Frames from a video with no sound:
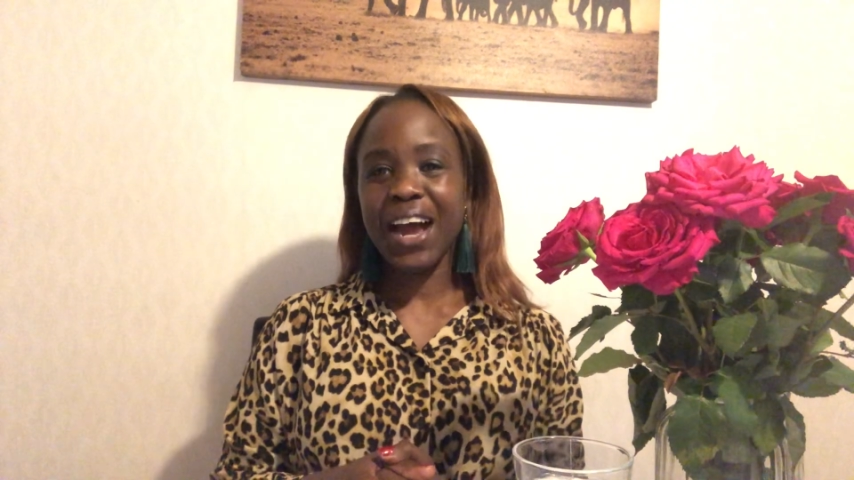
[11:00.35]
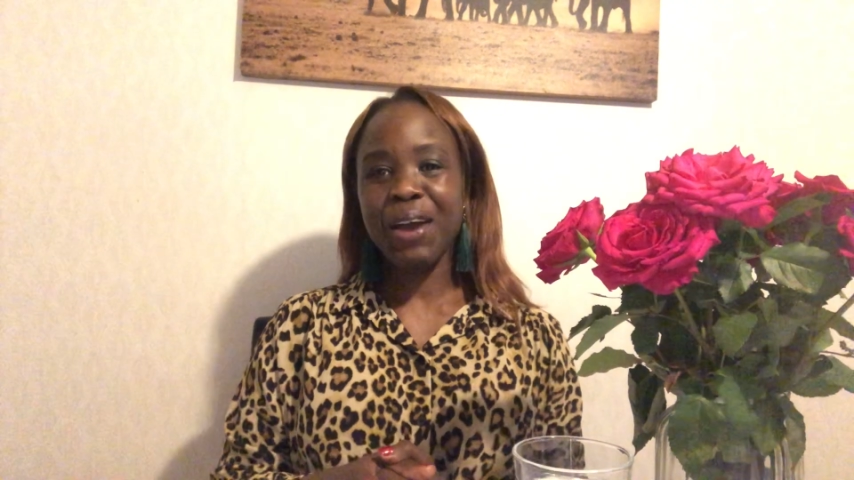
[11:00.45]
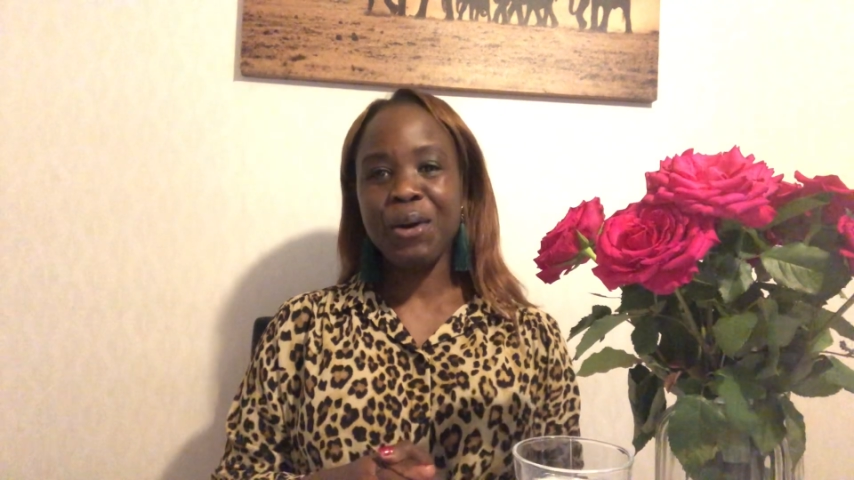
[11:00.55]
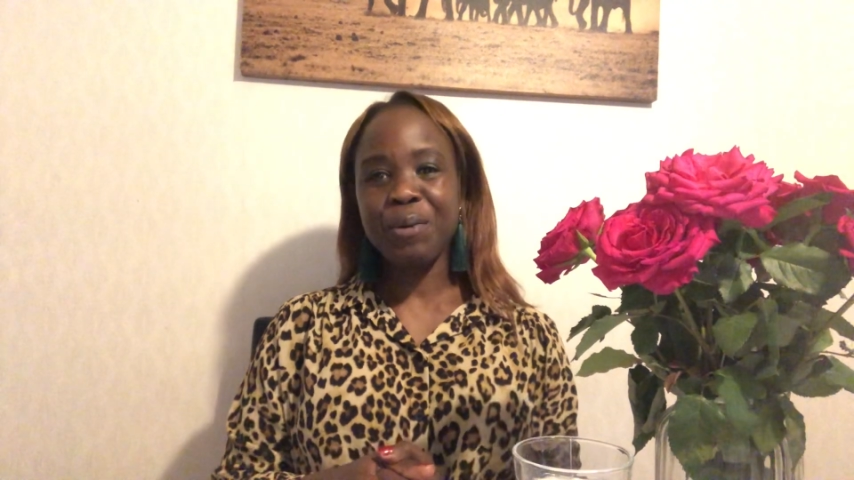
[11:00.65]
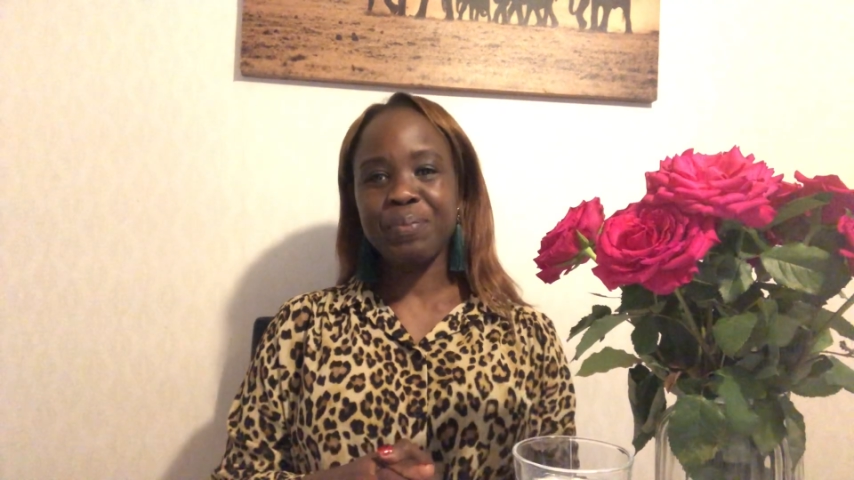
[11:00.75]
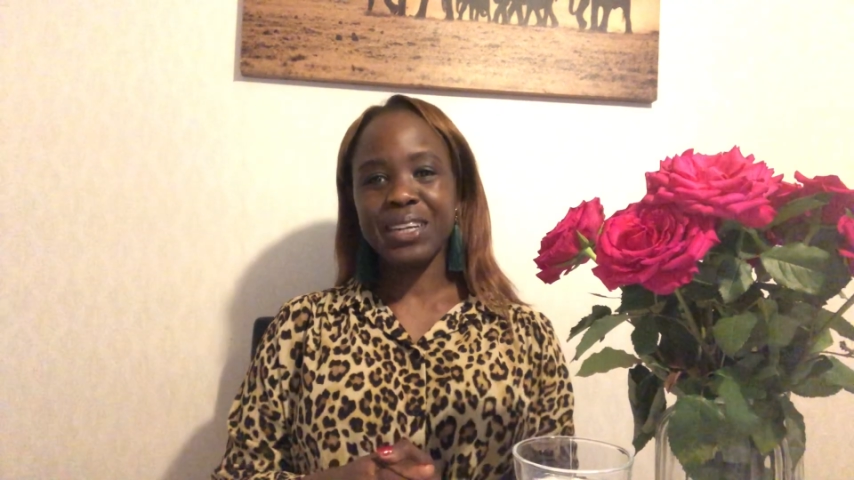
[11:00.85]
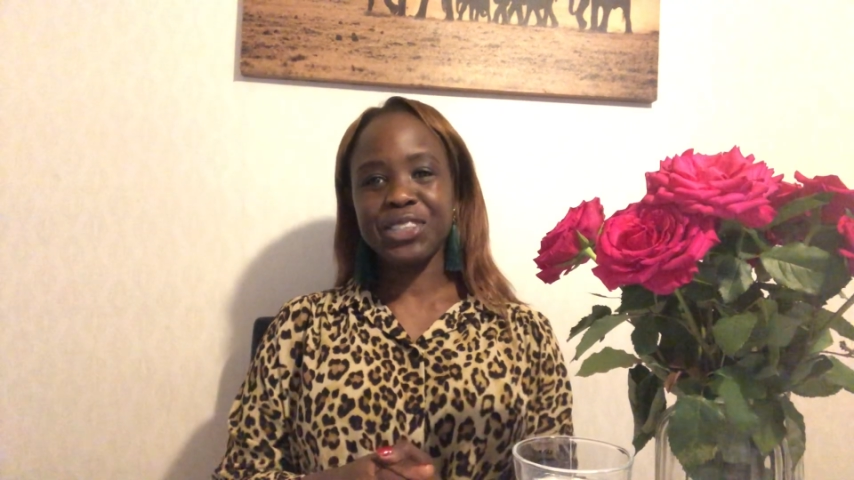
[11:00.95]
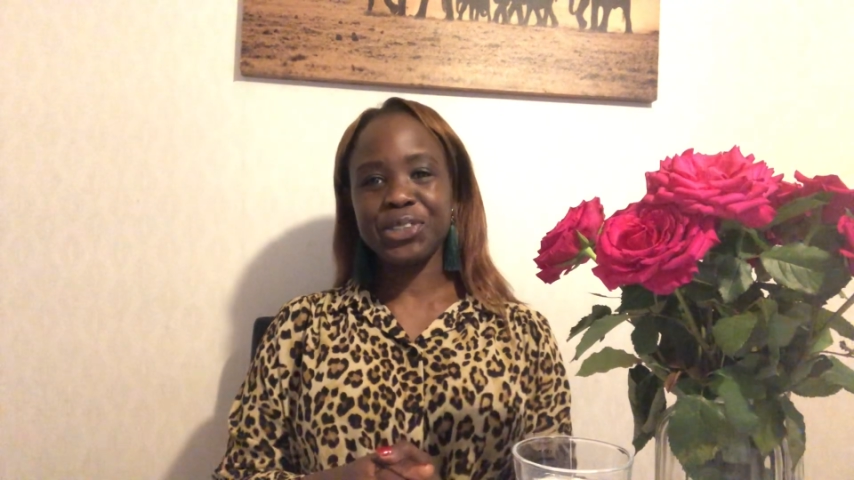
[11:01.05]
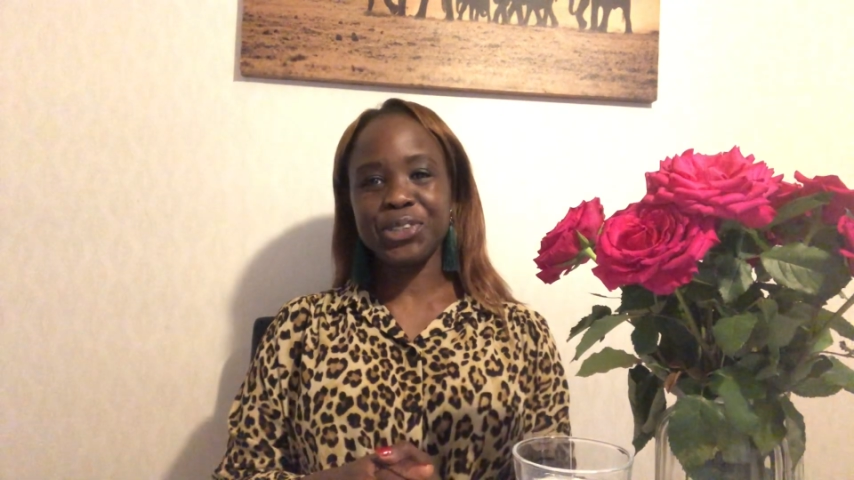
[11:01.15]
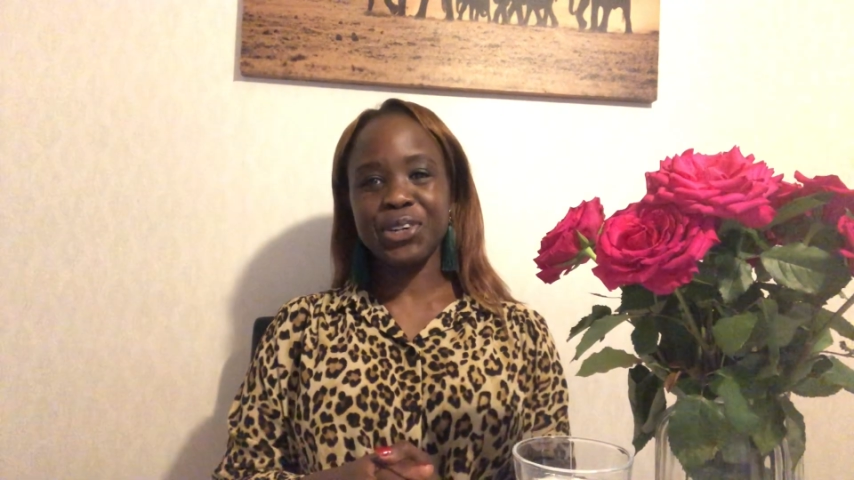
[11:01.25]
I hope
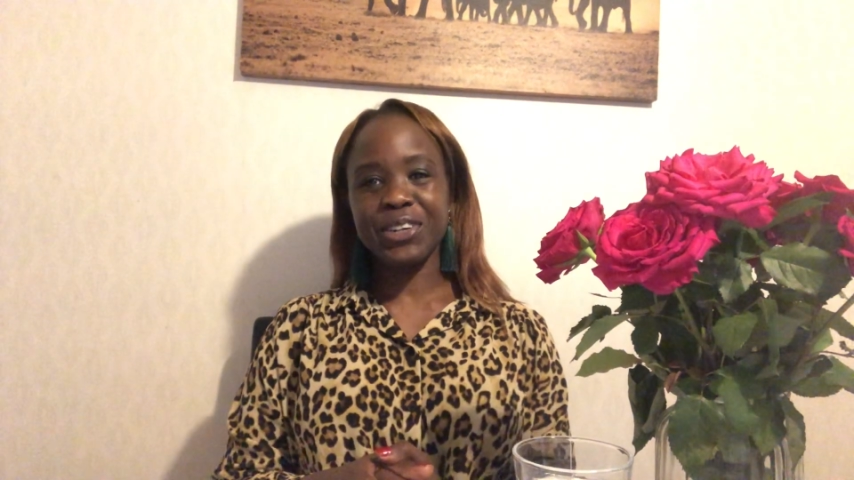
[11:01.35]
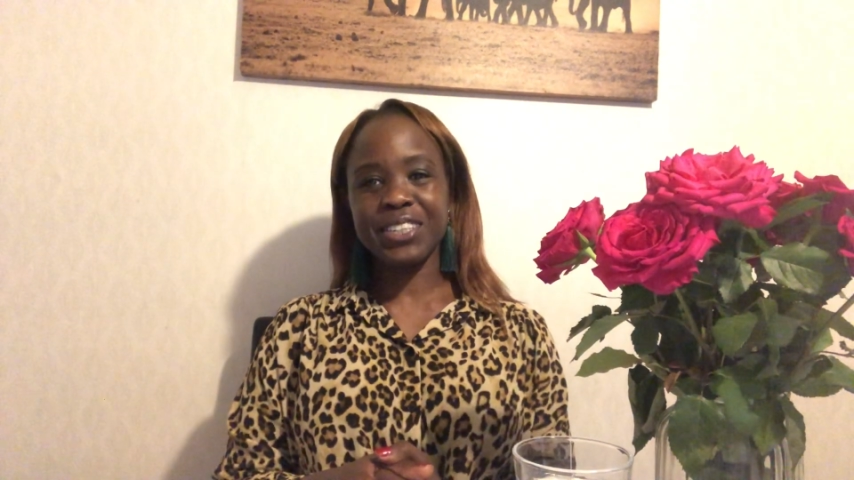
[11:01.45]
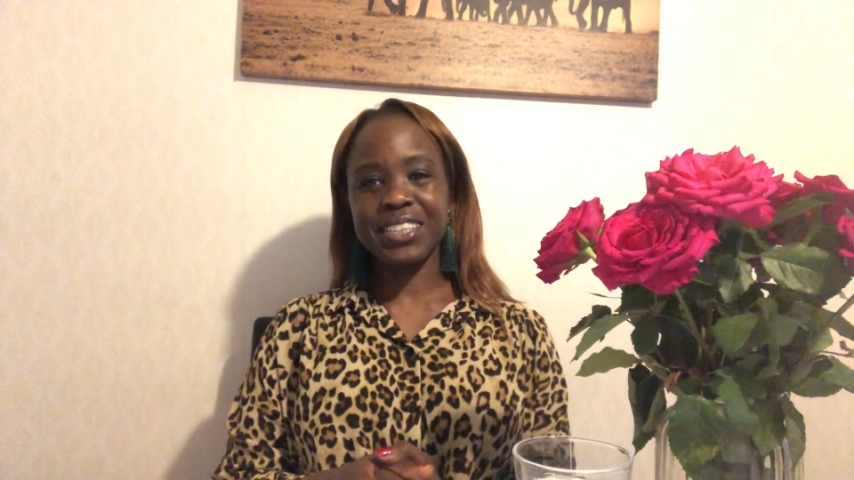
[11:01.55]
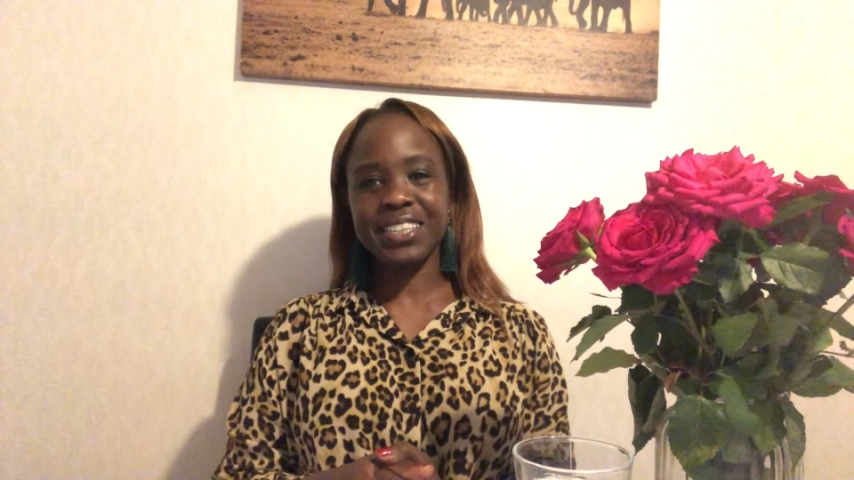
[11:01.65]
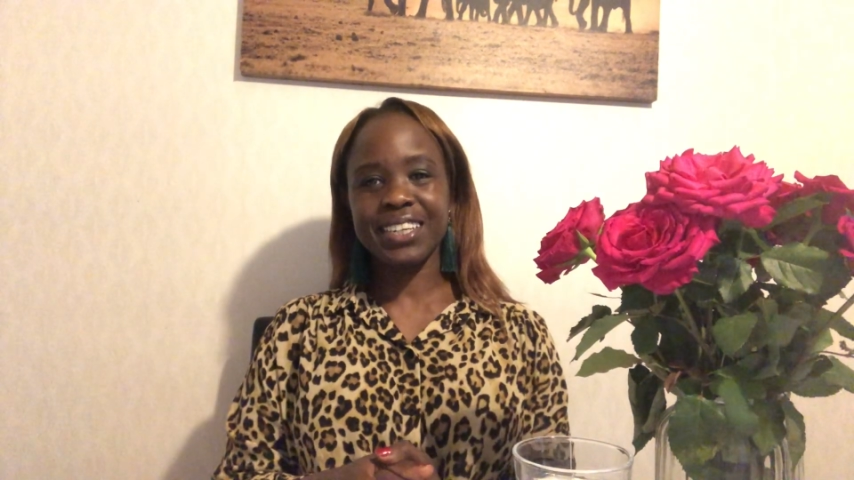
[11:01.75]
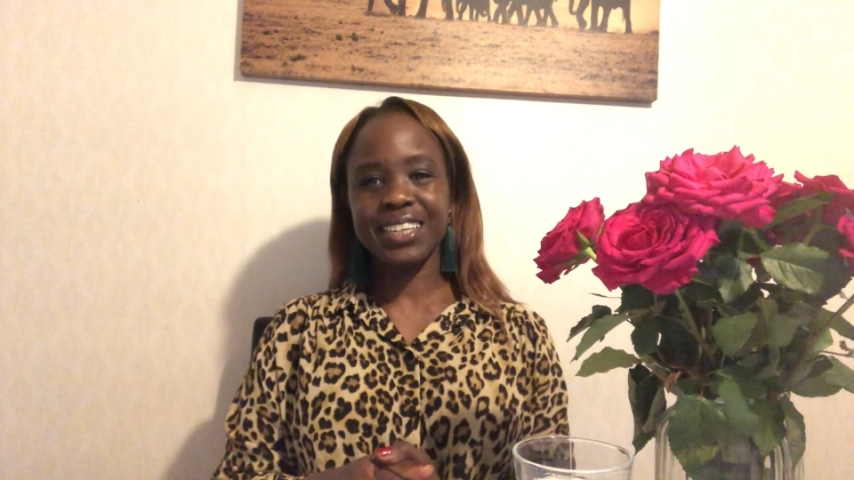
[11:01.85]
that you got